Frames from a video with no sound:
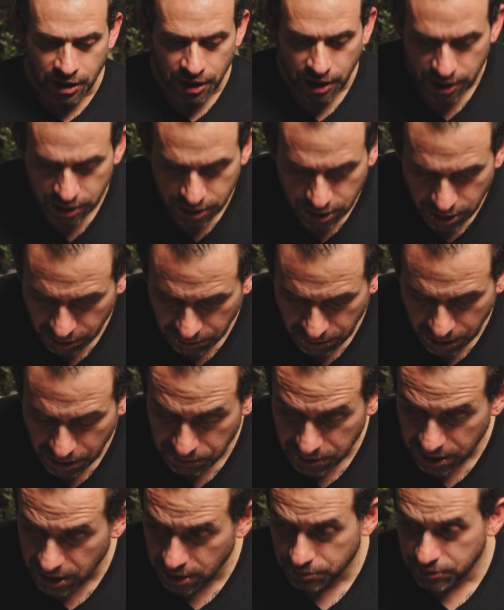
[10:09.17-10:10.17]
And I
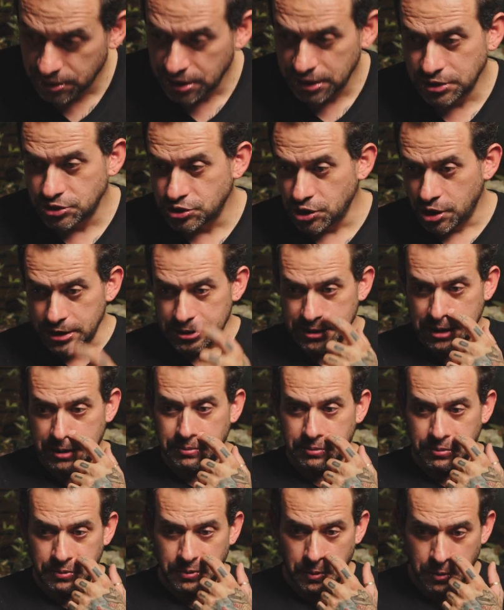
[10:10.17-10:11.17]
really enjoyed
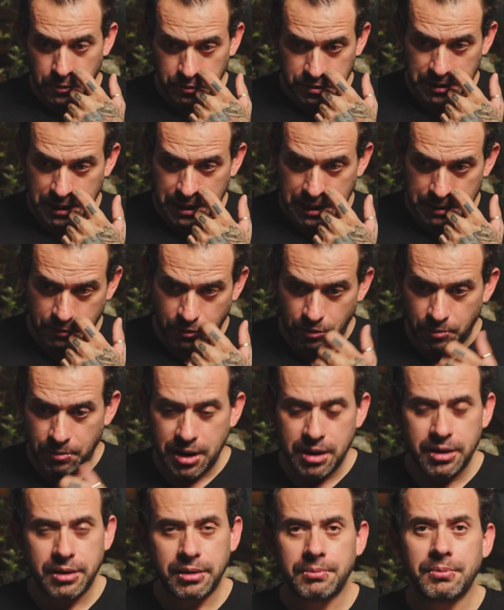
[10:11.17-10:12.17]
them all
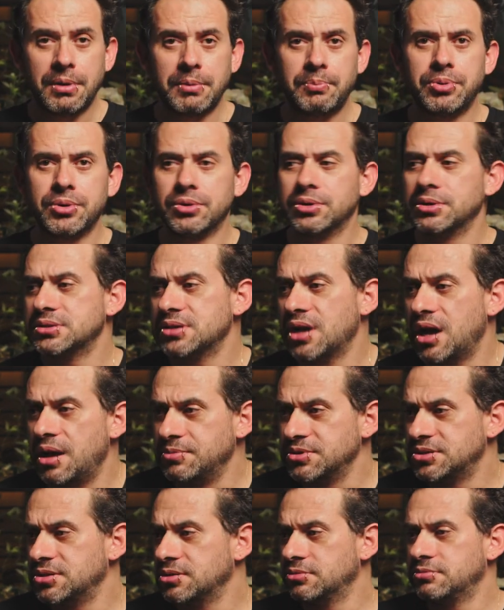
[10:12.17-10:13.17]
my period of
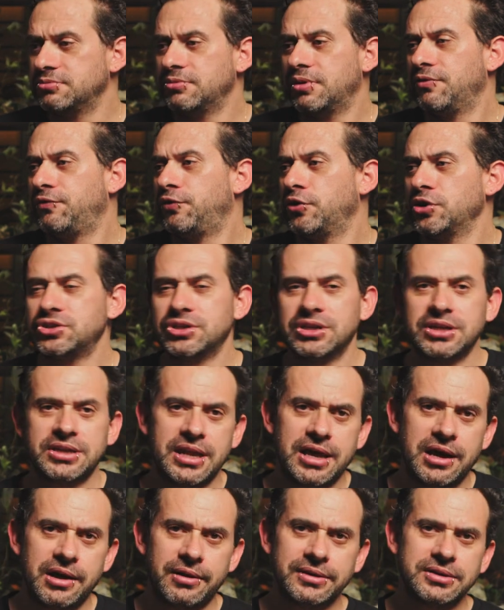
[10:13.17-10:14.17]
time. So unfortunately
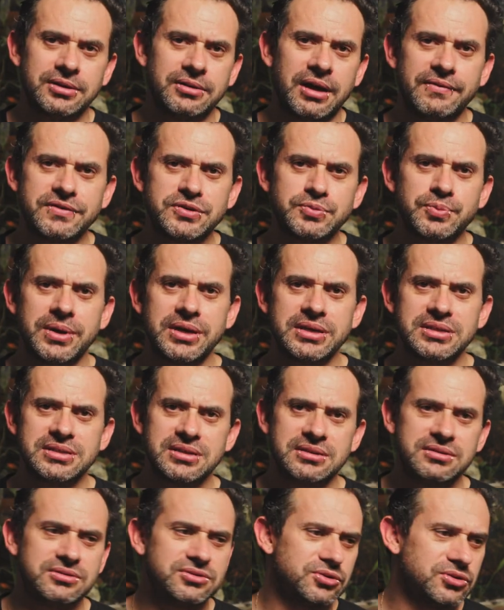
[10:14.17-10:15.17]
now I don't have space
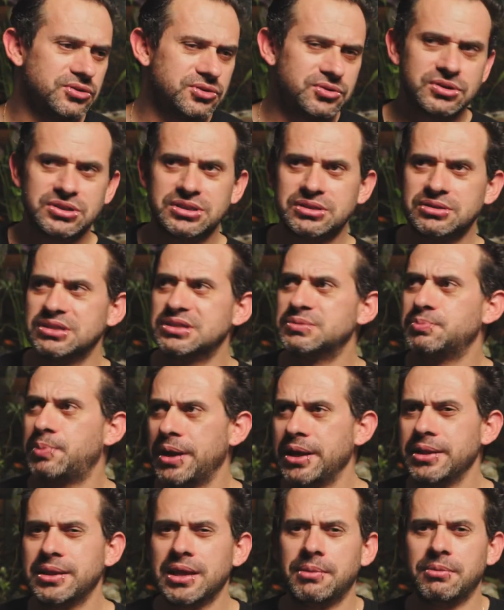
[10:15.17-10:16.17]
and to
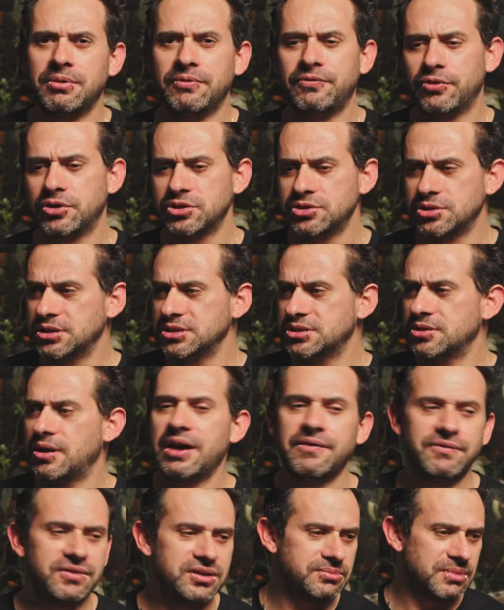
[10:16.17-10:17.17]
display them, unfortunately. So I
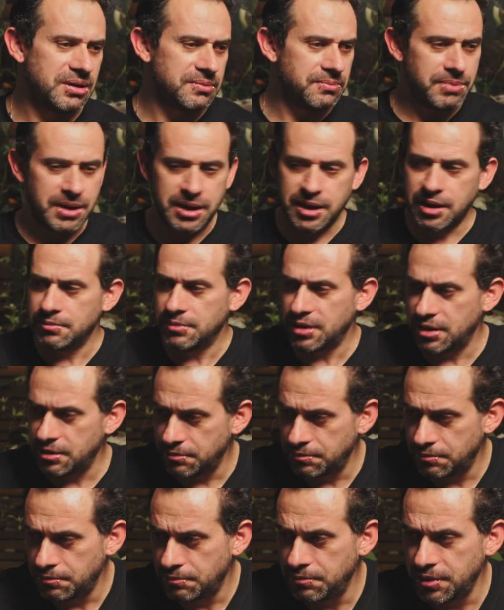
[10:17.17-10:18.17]
have in my
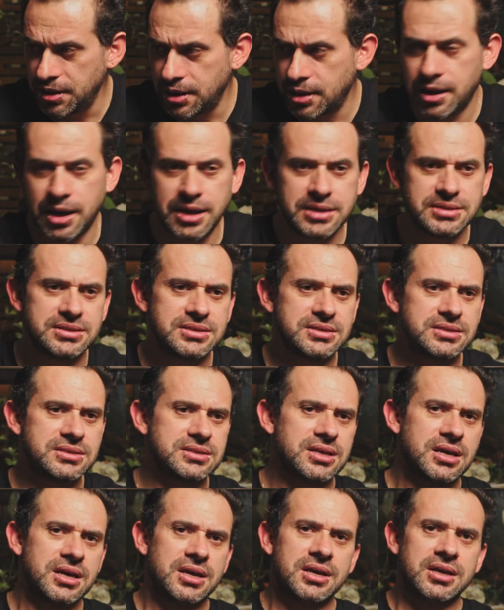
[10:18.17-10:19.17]
big
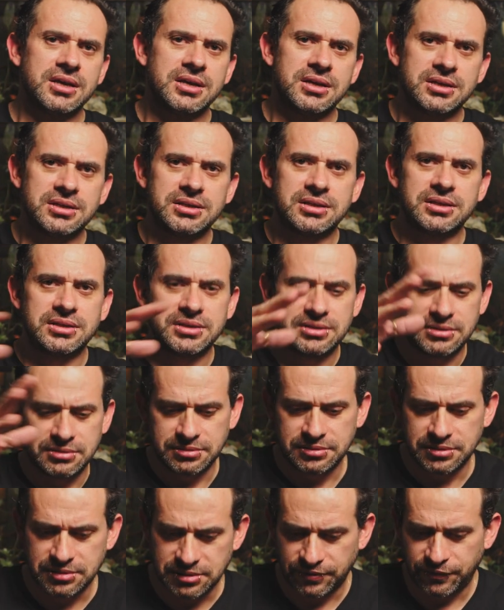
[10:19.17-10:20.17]
cases
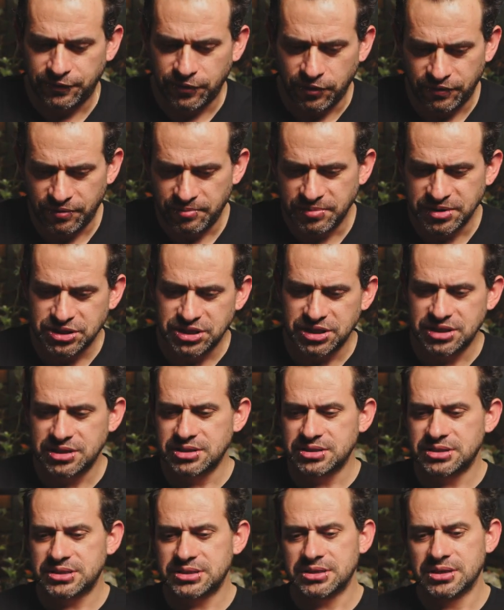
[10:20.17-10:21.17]
full of
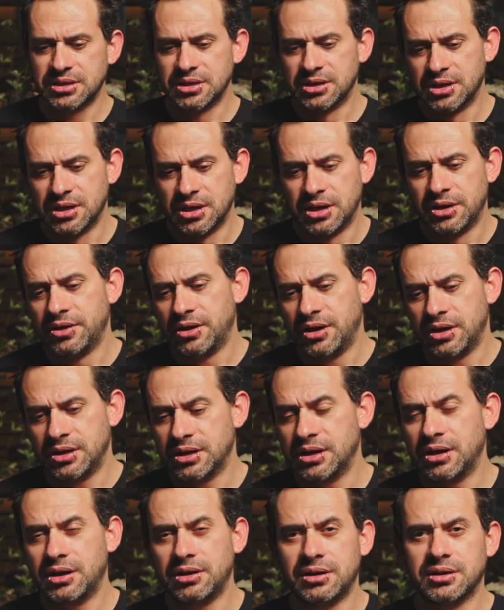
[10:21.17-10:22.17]
machines and
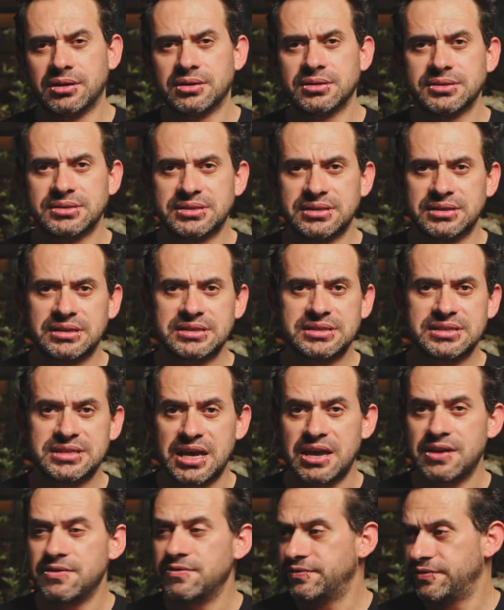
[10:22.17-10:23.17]
a
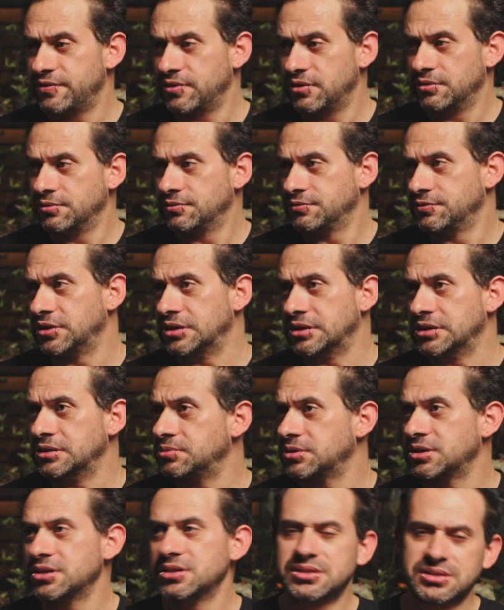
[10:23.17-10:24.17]
safe,
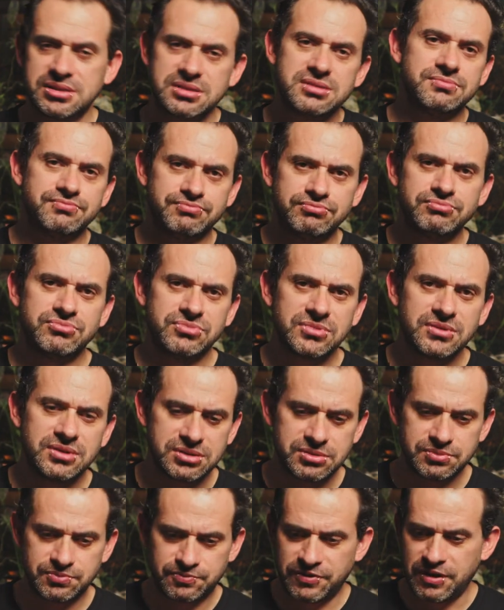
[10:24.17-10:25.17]
because it's
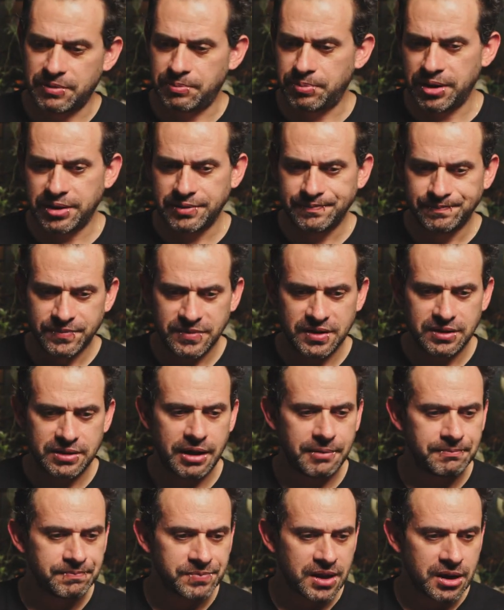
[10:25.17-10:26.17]
fair play with
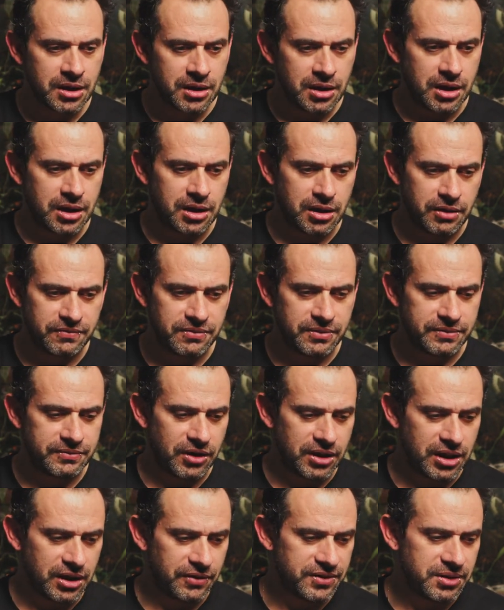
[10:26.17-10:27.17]
that. I
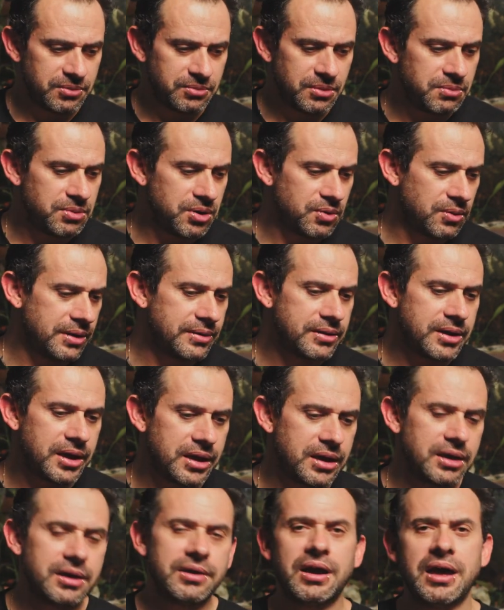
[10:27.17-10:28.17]
love them. Maybe one
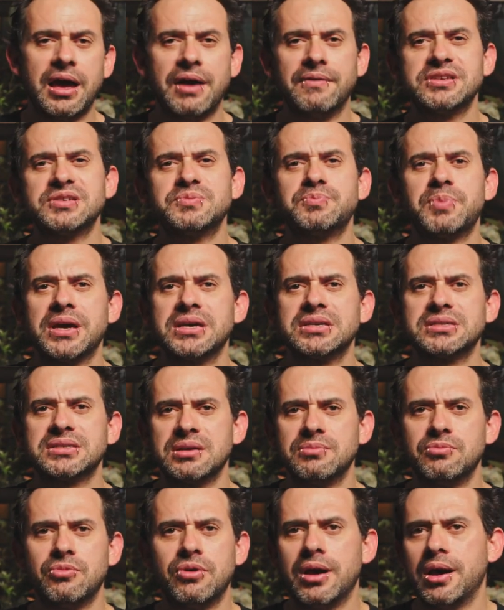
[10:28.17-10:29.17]
day I have a space
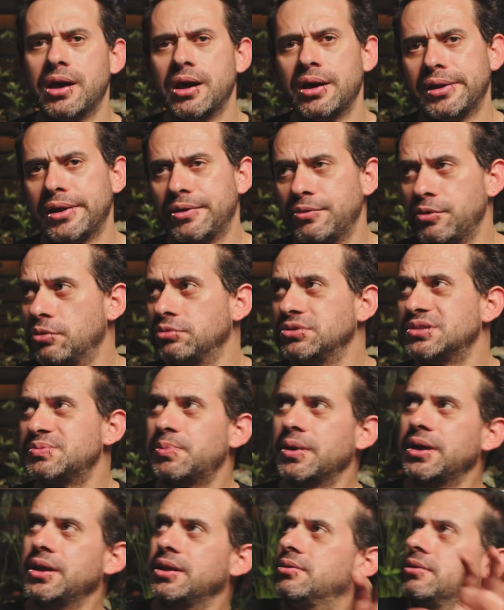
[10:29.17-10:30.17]
somewhere and I will
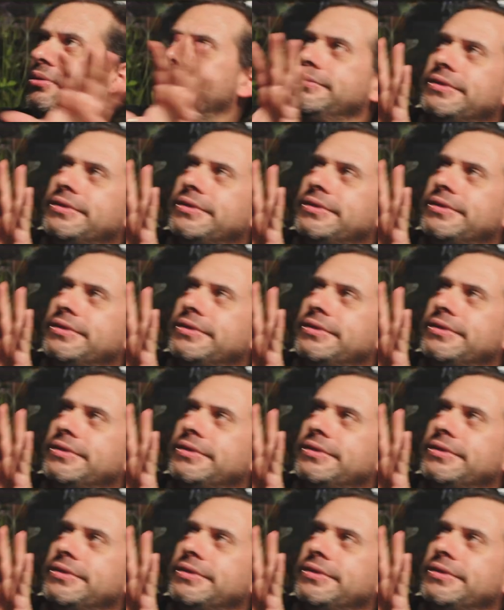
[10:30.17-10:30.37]
display the